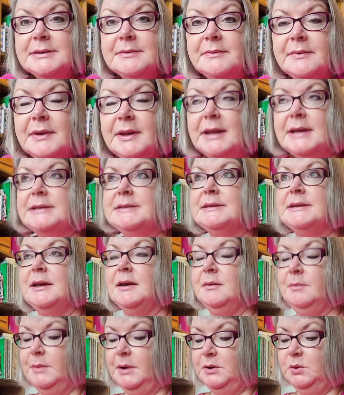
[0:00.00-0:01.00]

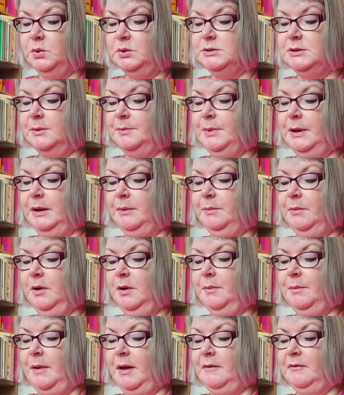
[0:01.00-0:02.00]
Vanessa, my daughter, picked me
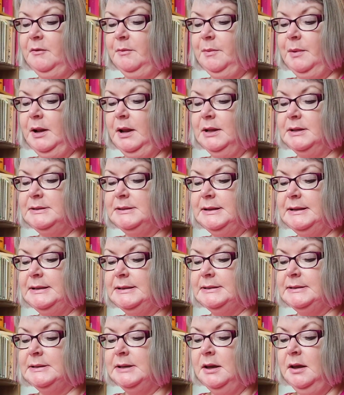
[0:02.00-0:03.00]
up after
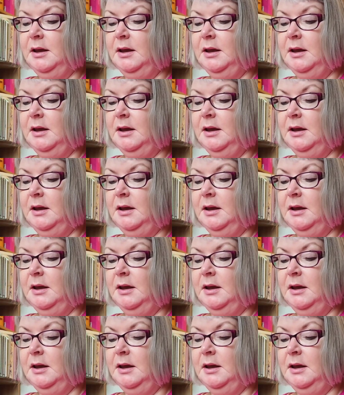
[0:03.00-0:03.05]
Pilates.